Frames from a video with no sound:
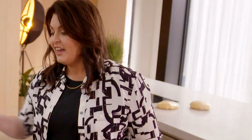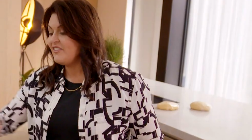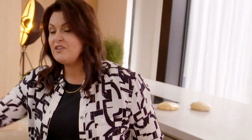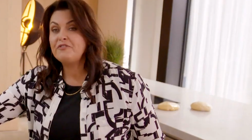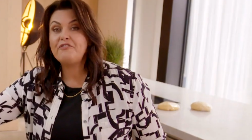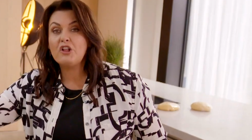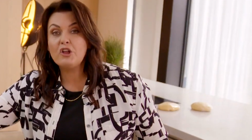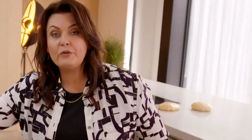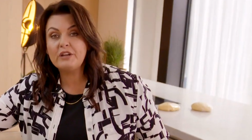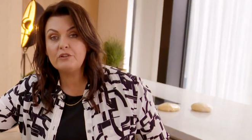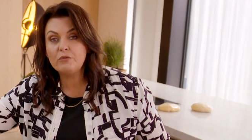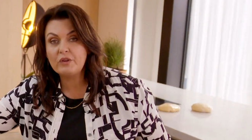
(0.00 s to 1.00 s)
And then follow
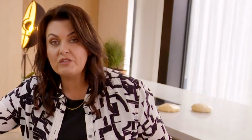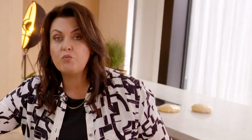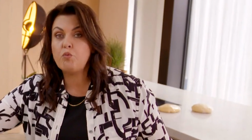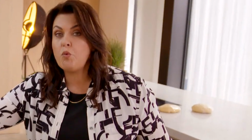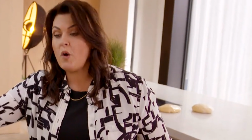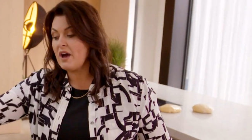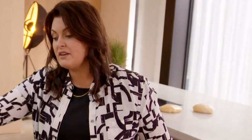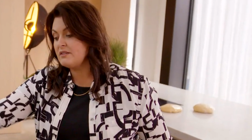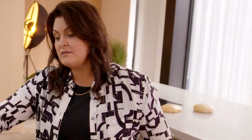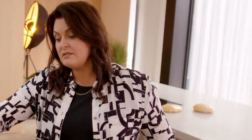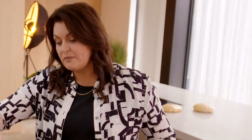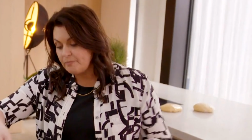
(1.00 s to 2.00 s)
in with 1
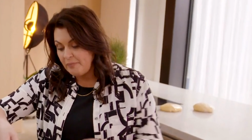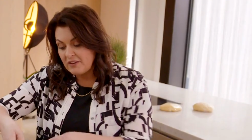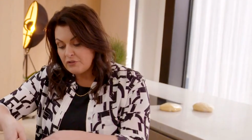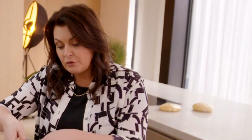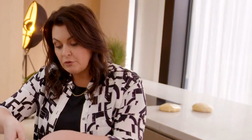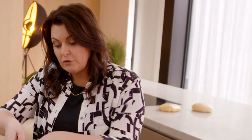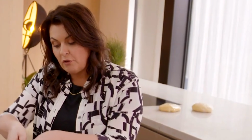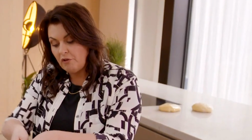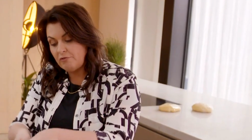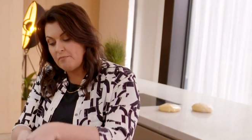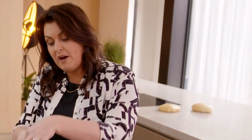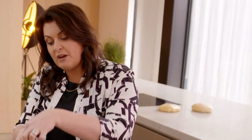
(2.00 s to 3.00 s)
bundle of
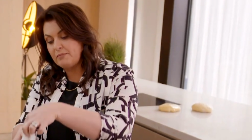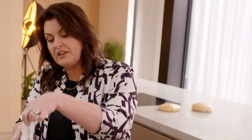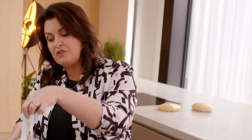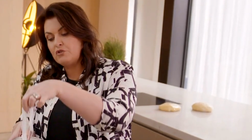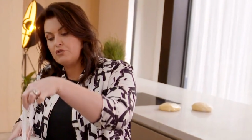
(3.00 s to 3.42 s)
mung bean